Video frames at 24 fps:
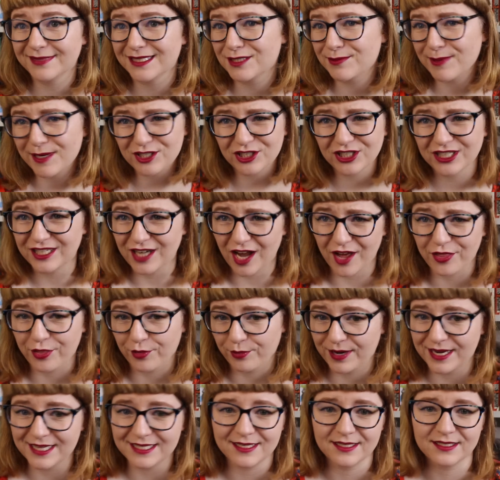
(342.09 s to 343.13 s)
especially not the
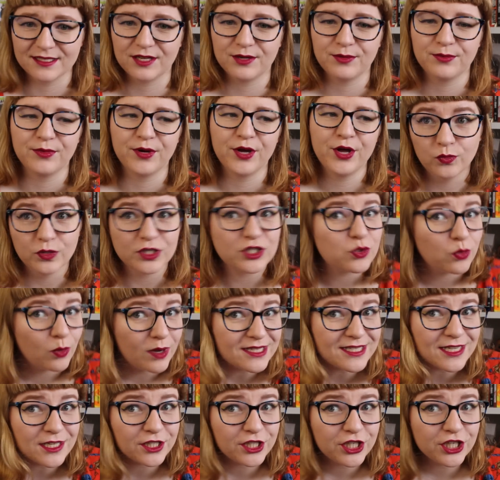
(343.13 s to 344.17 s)
racism, which
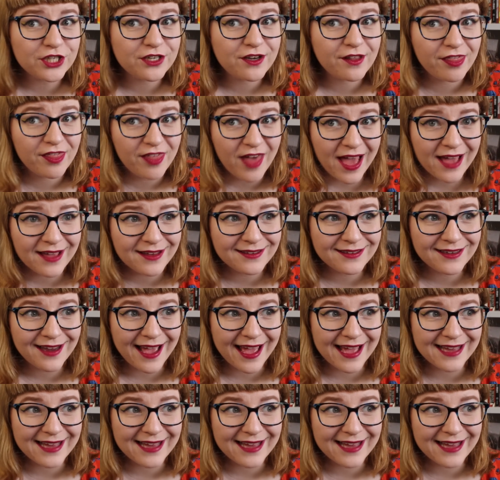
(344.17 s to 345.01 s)
wasn't good then